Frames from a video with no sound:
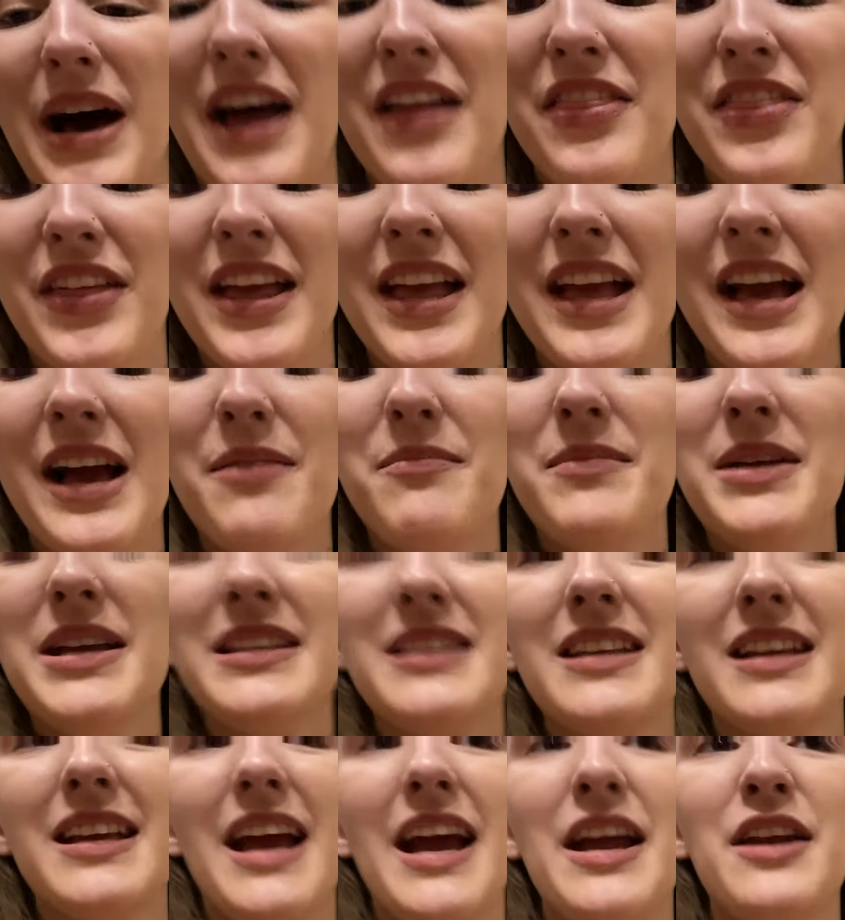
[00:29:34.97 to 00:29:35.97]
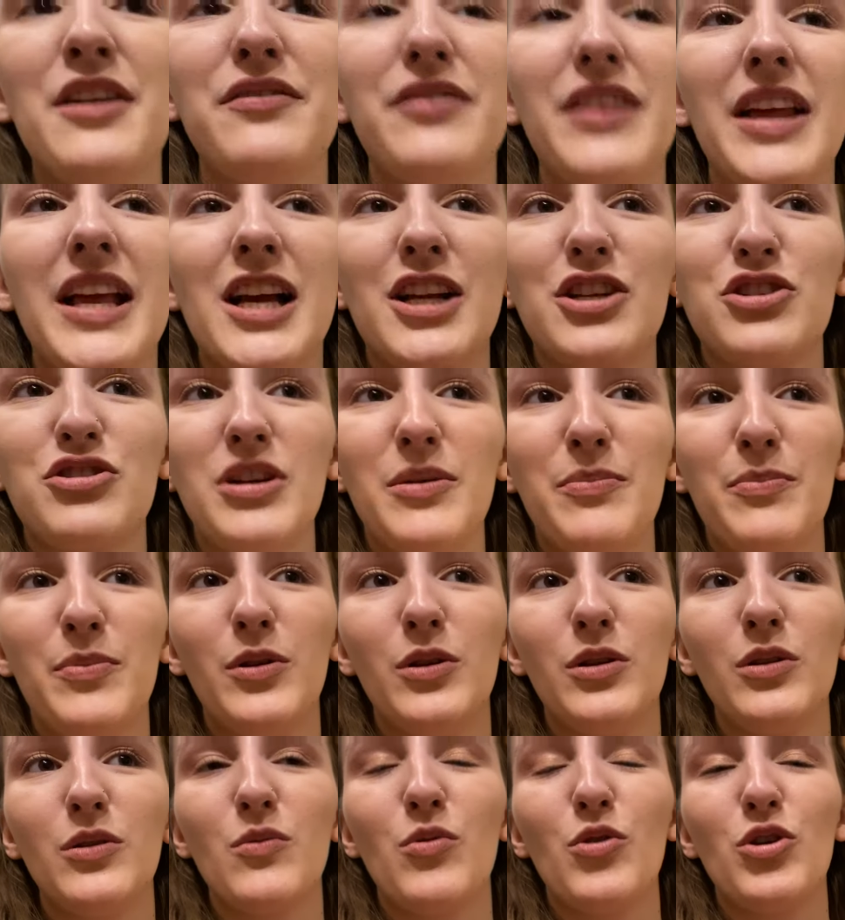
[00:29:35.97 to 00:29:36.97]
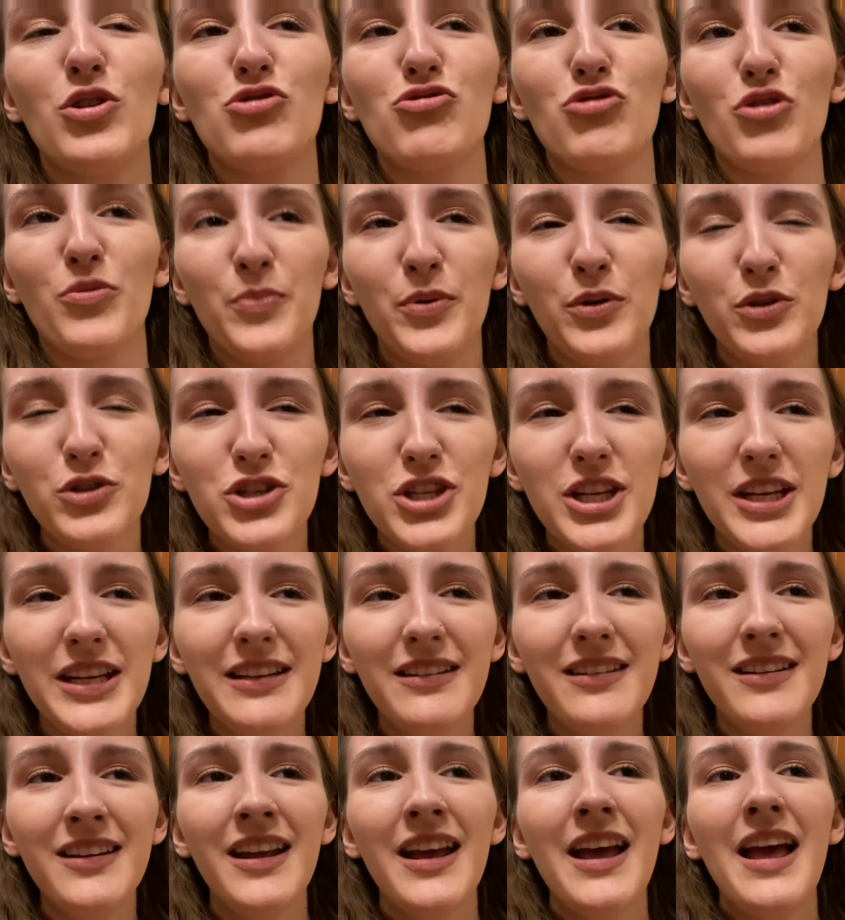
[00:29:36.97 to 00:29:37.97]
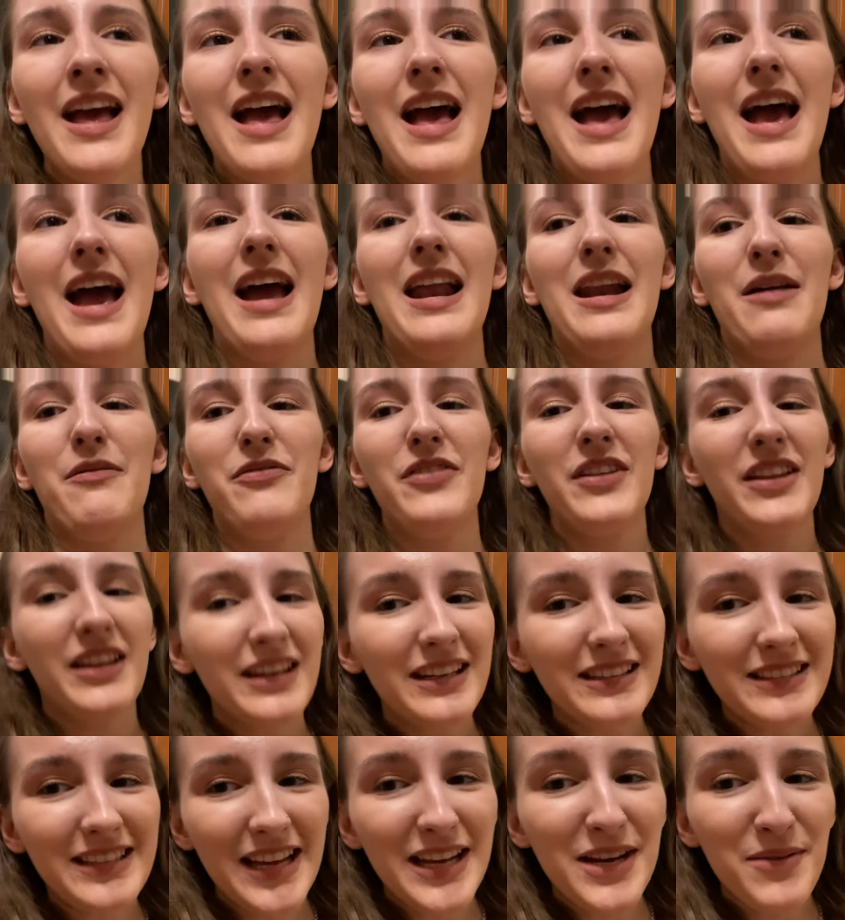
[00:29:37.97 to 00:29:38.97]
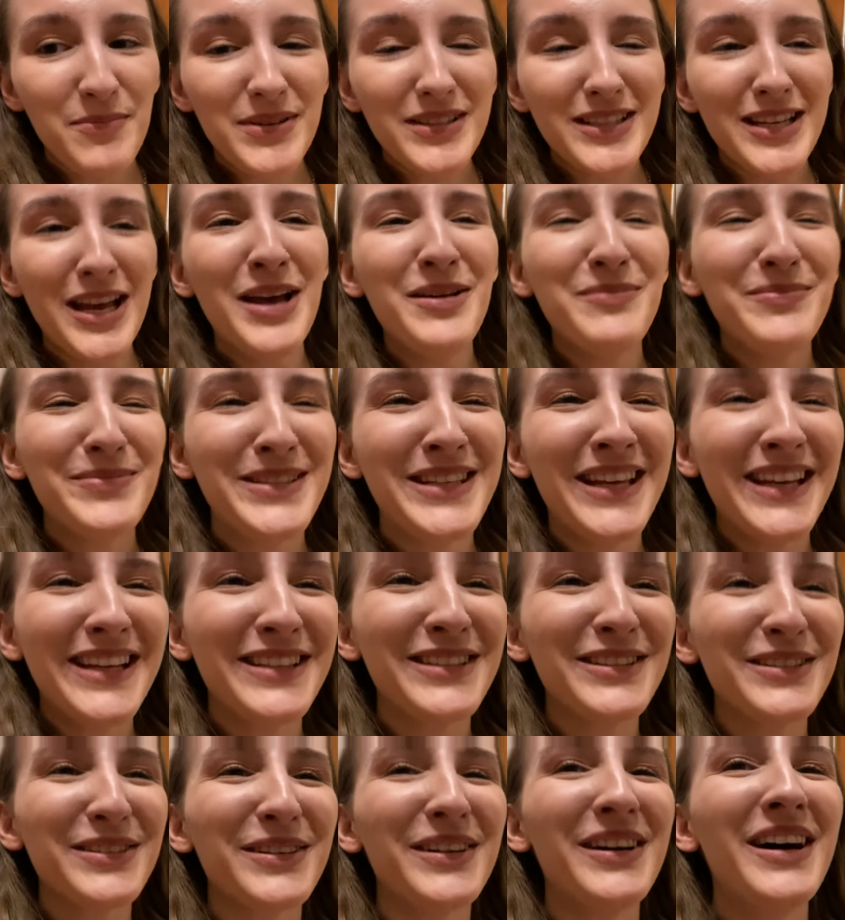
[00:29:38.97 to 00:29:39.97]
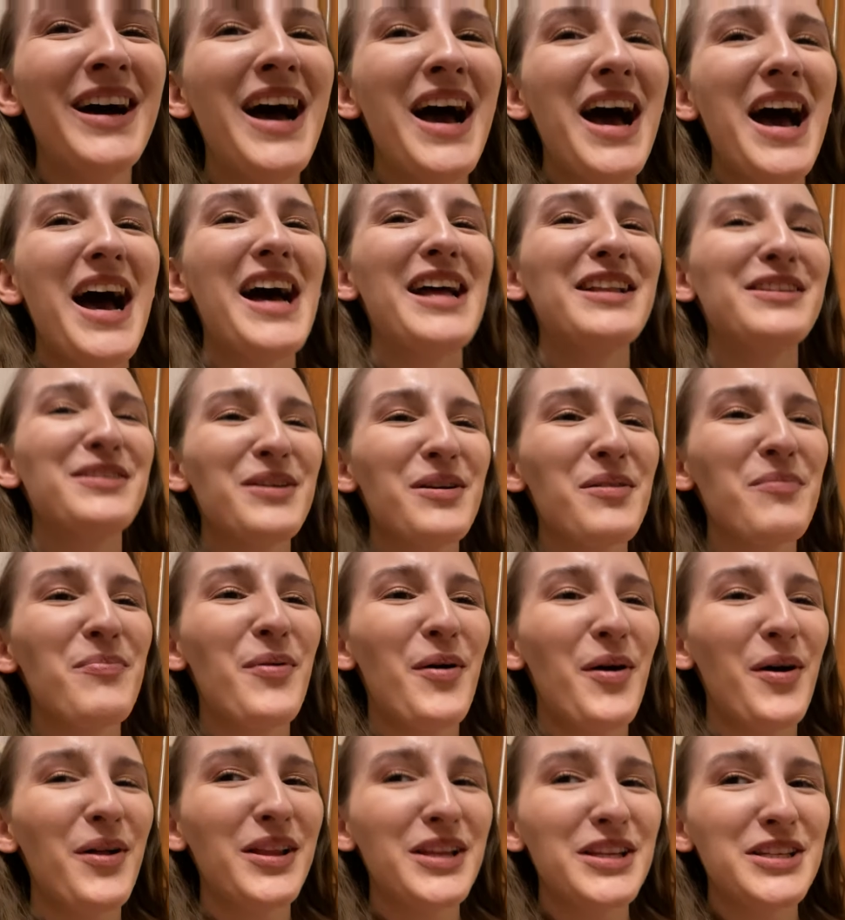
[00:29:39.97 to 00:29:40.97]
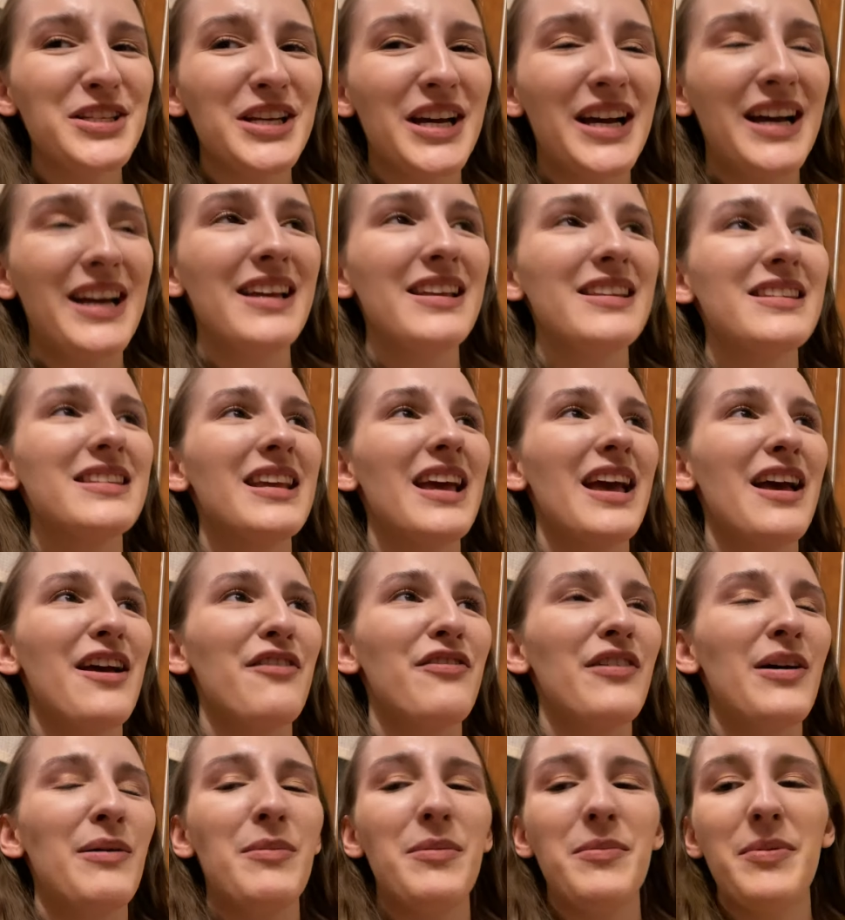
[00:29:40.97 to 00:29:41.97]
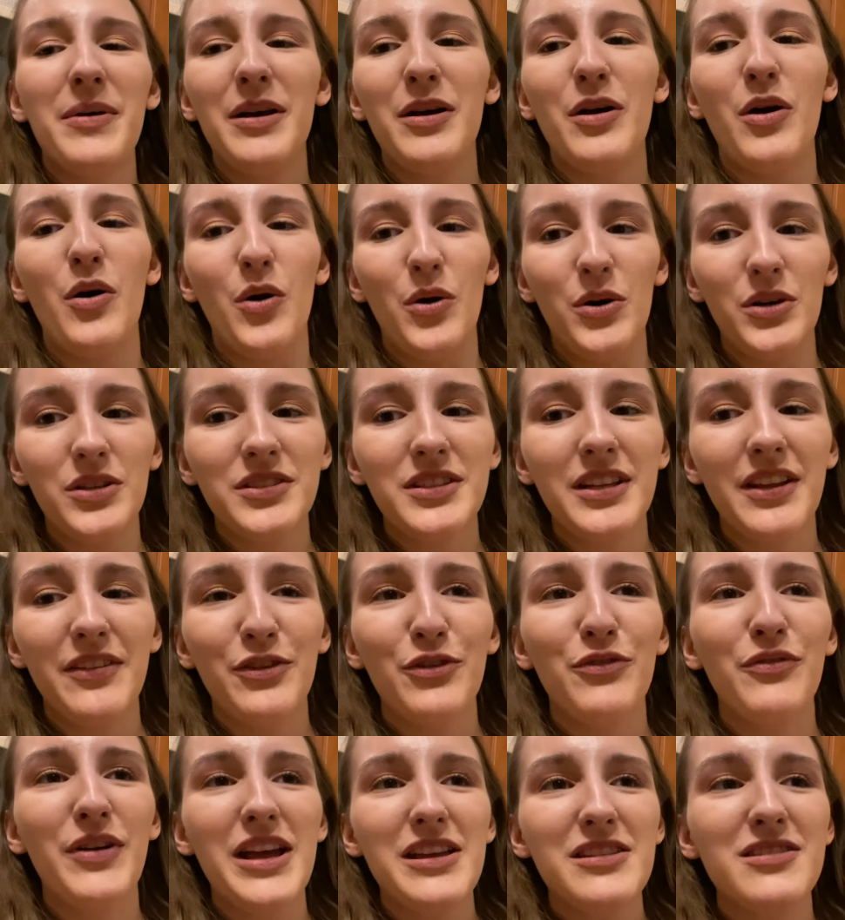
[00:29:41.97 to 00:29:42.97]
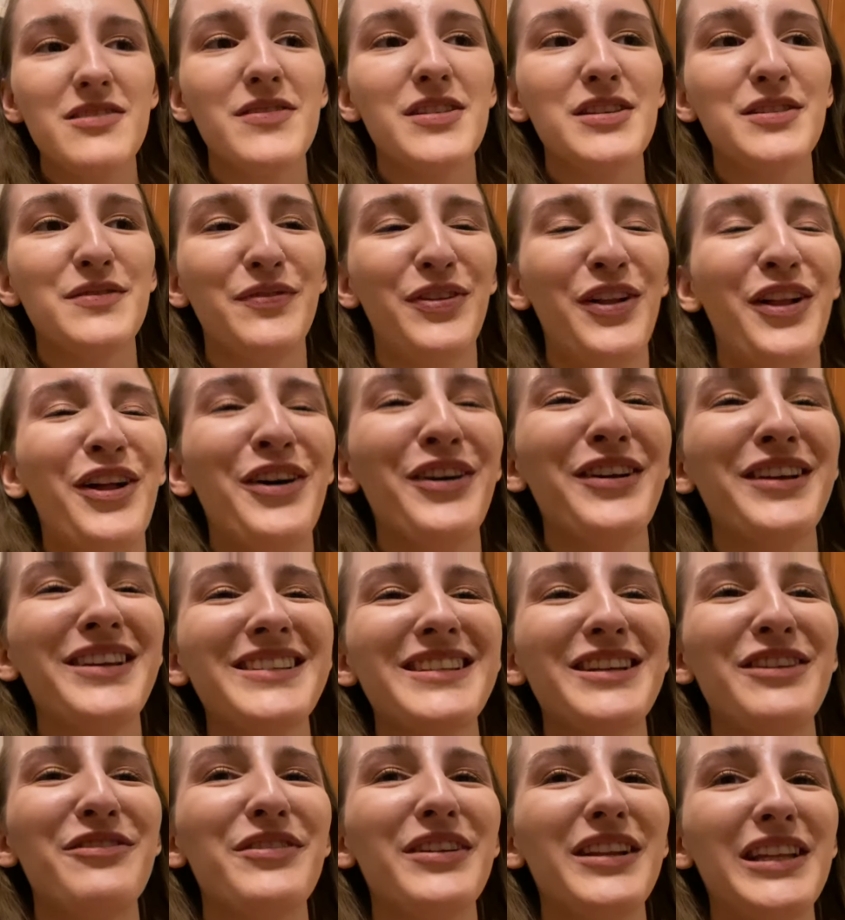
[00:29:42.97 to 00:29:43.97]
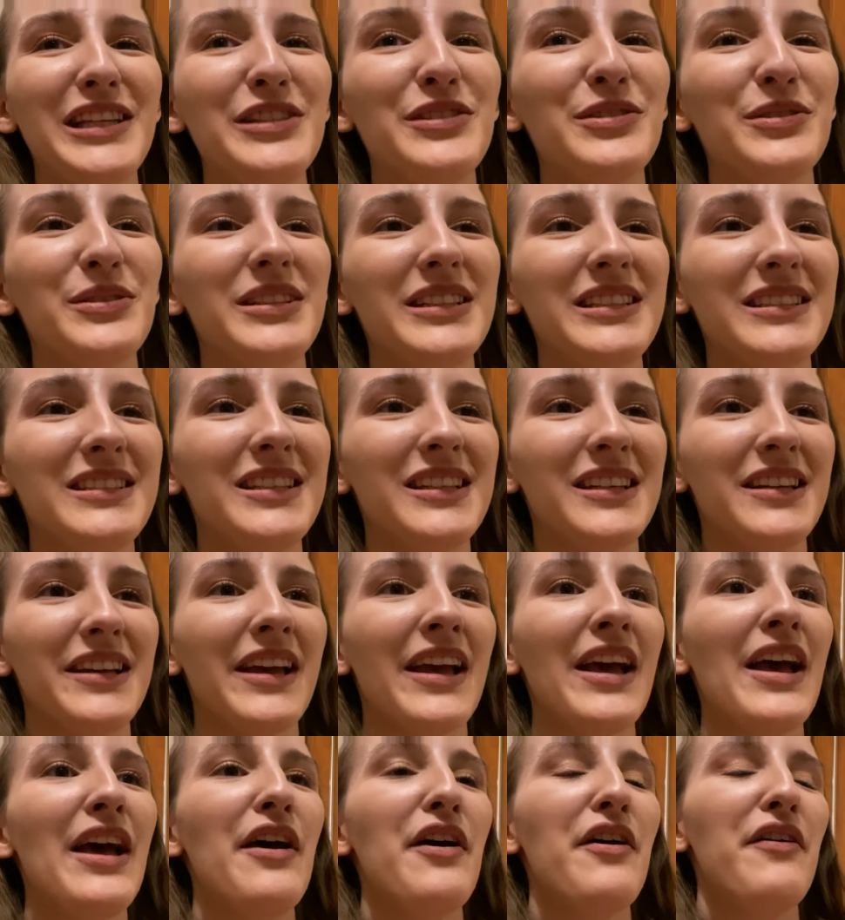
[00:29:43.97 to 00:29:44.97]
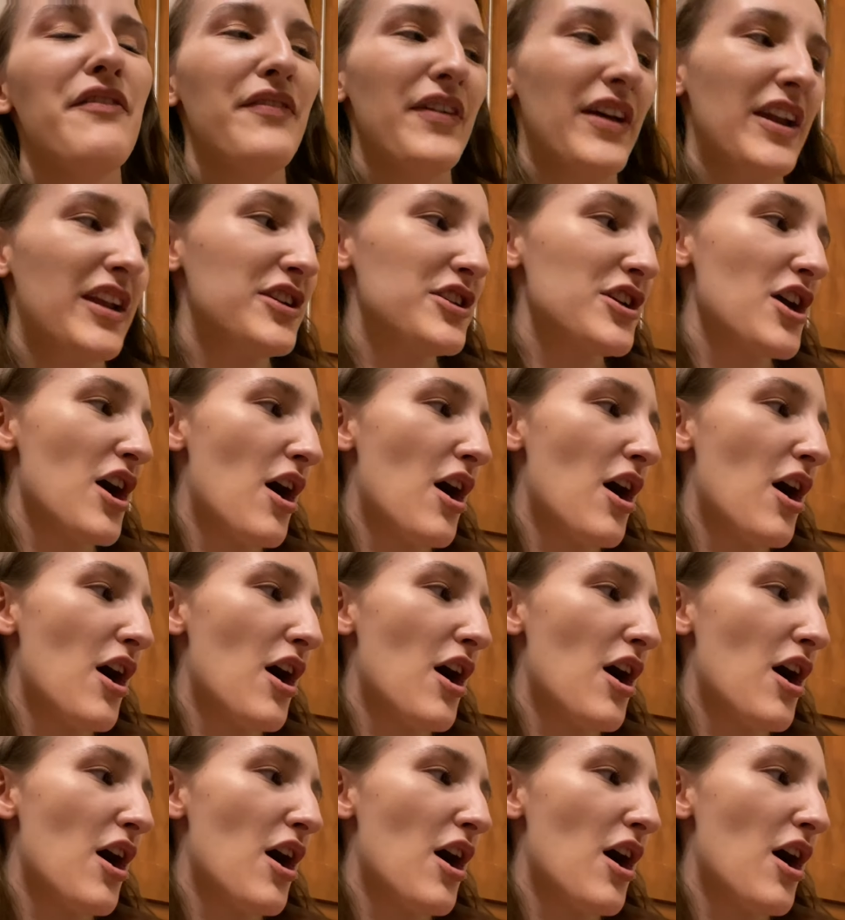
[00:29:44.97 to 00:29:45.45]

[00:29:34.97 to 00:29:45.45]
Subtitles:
think I made it kind of like a triple, quadruple gin. And I'm feeling a tiny bit tipsy, so I do apologise if I'm a bit odd in the rest of this vlog, because I really do need to finish it